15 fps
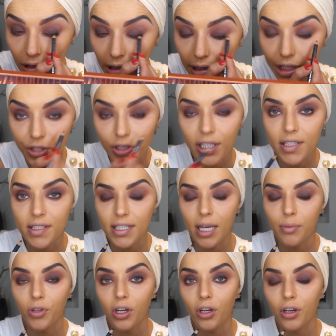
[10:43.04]
As you can see,
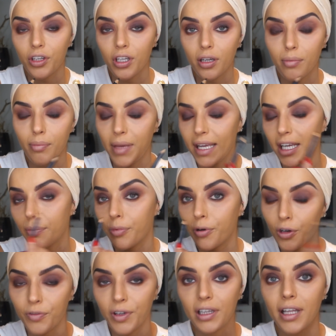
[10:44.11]
I'm not gonna make a
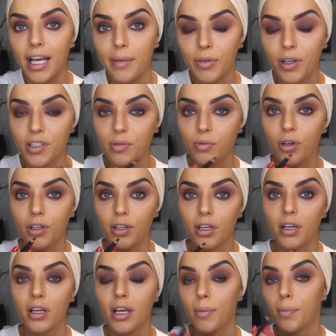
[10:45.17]
perfect line because I'm
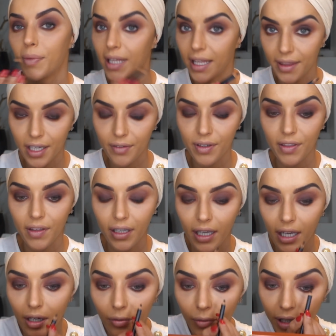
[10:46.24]
gonna blend everything
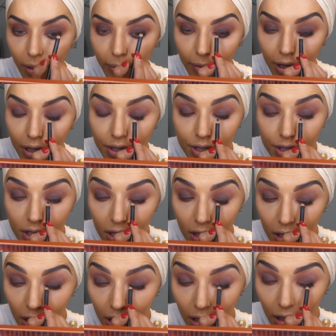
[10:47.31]
out with a brush.
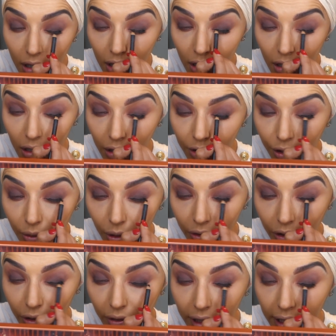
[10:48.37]
If you want
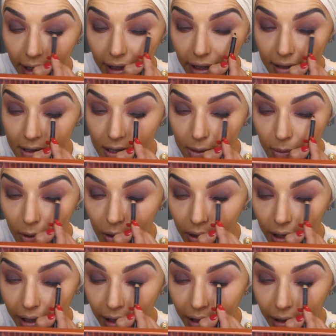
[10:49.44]
to create that
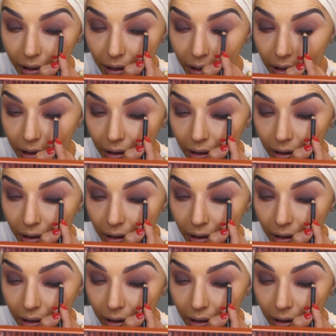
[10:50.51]
smoky look,